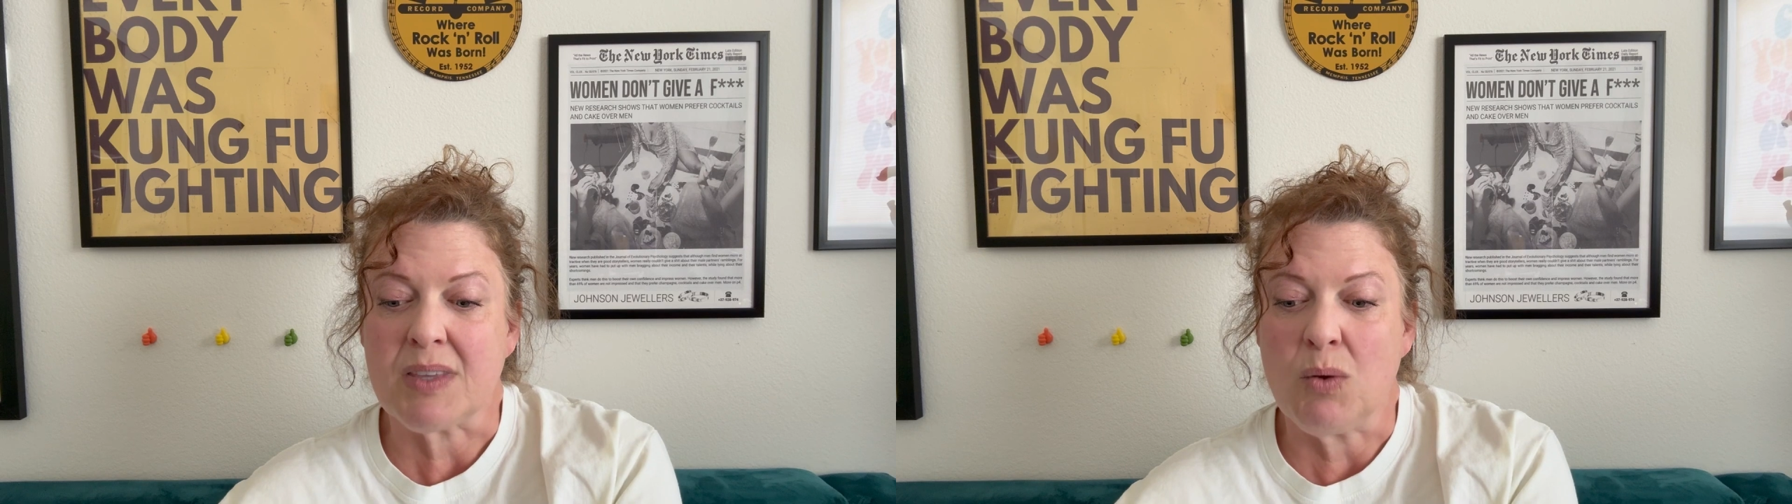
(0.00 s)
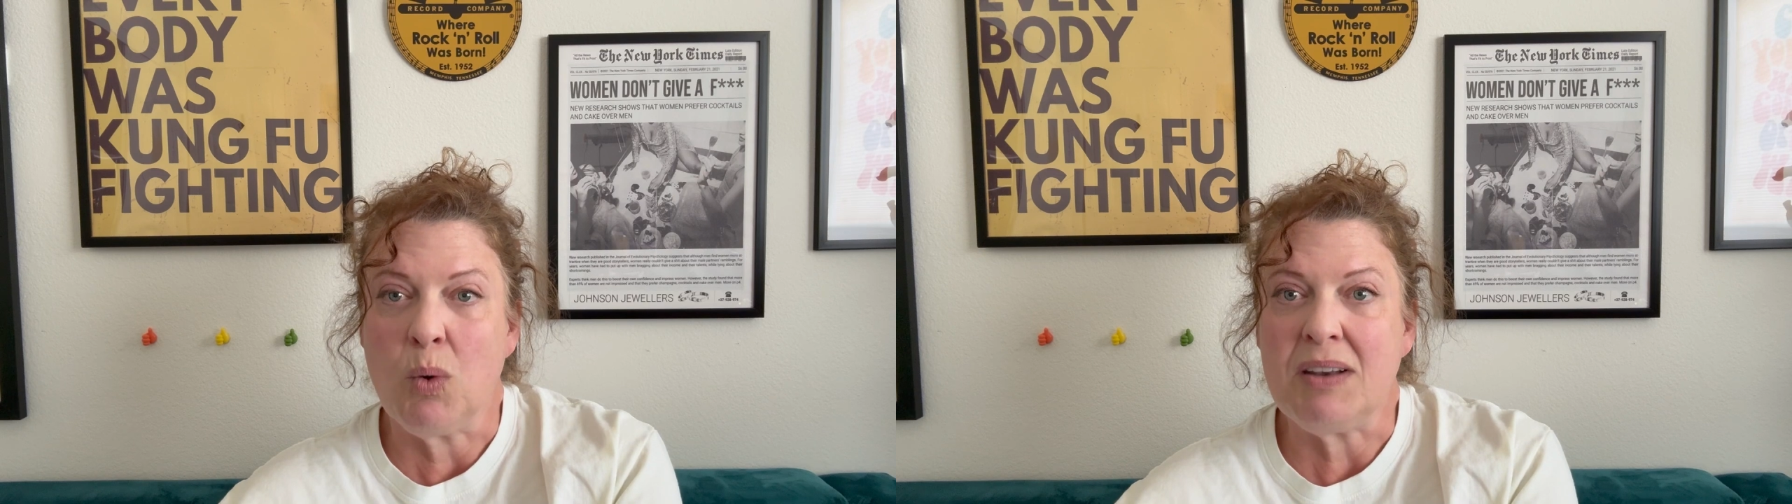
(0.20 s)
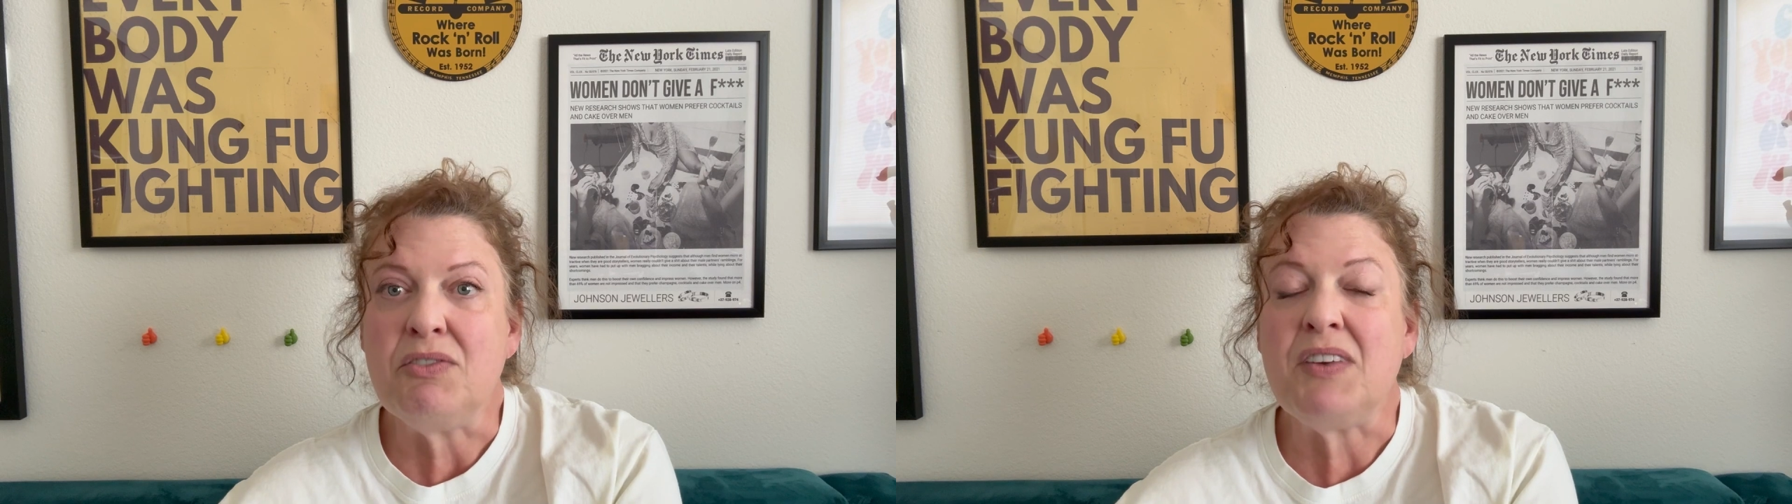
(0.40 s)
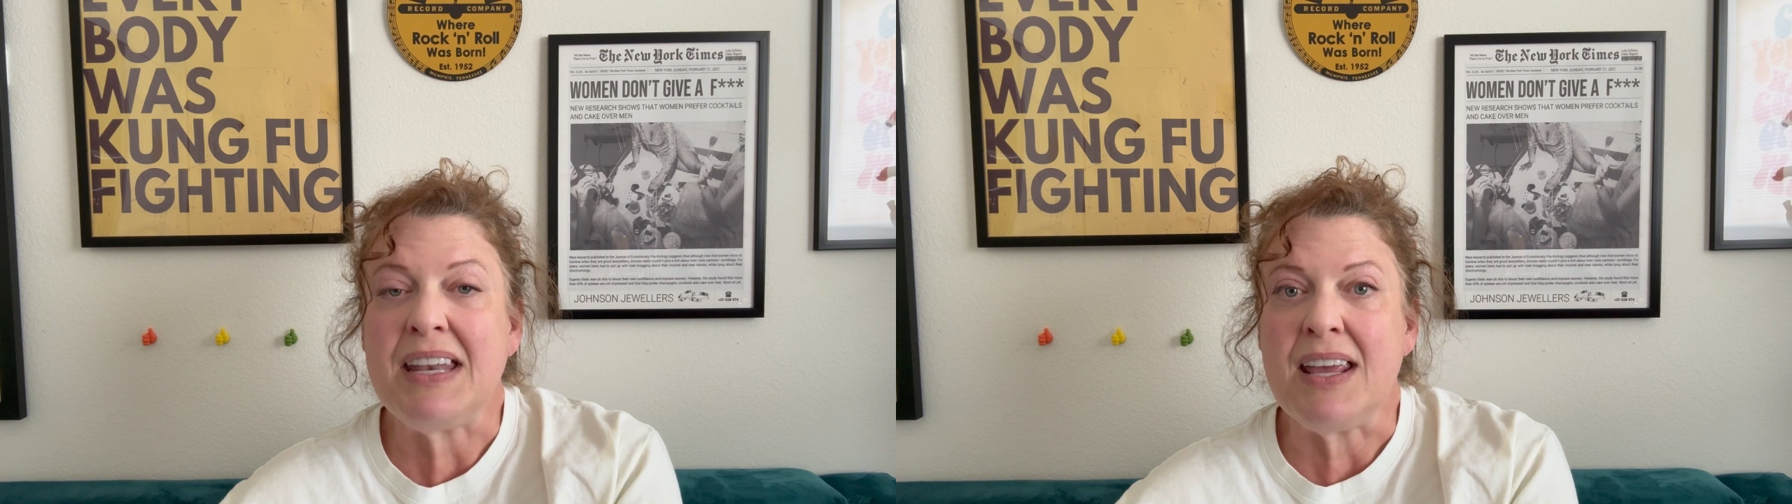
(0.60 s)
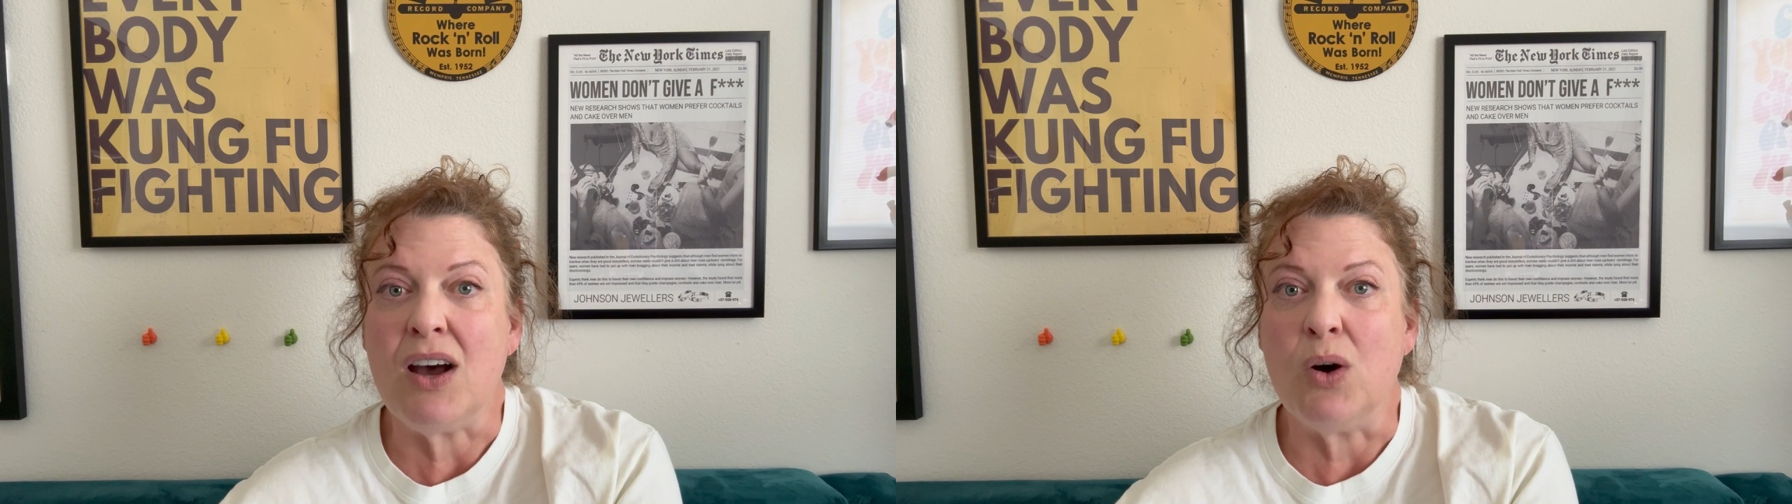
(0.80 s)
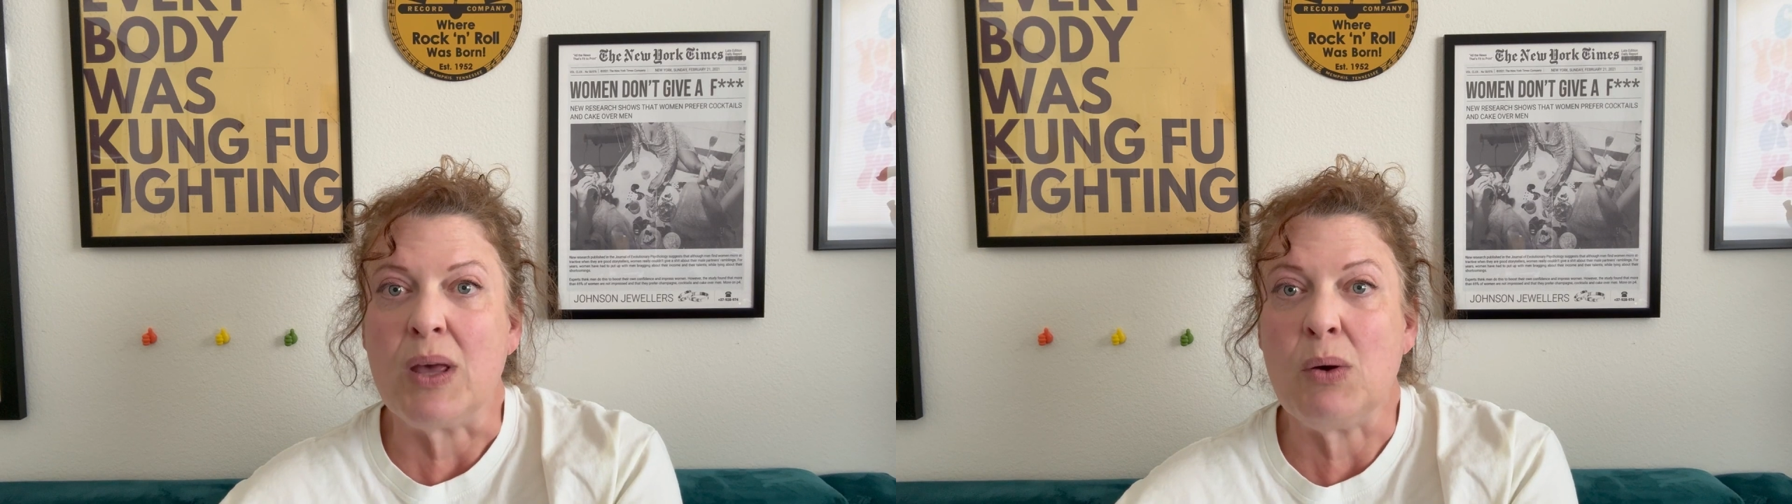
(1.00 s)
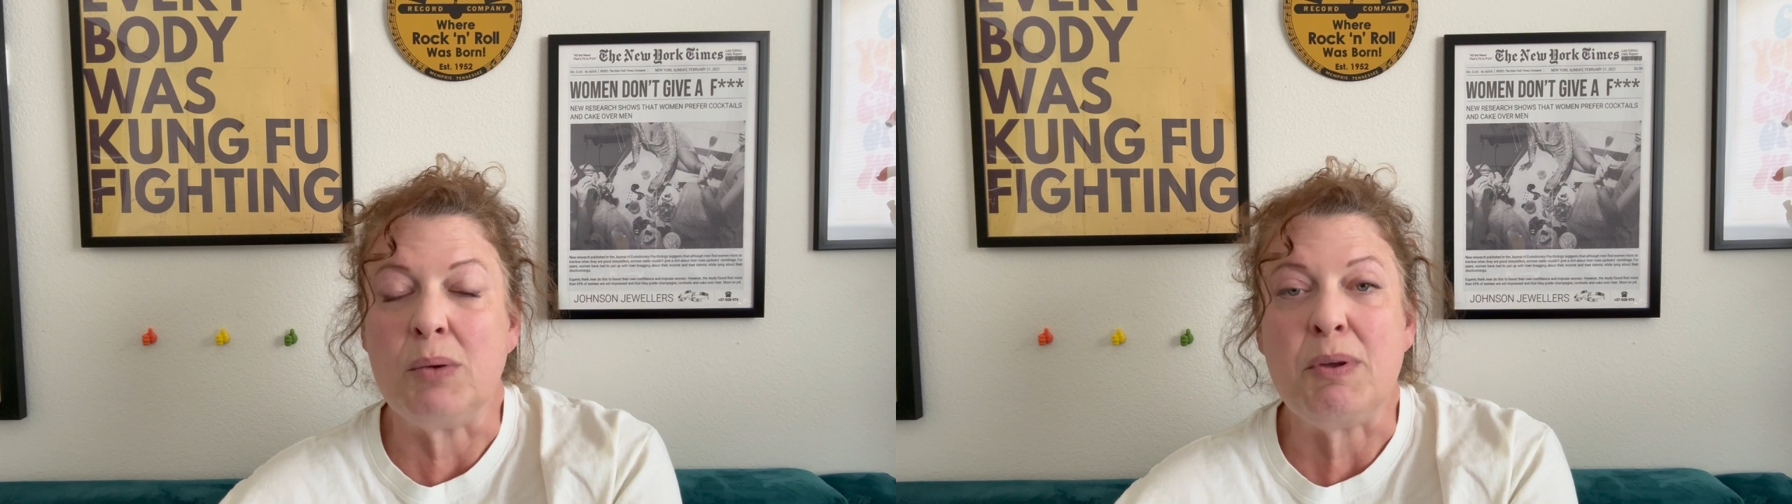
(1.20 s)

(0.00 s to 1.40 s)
video, it would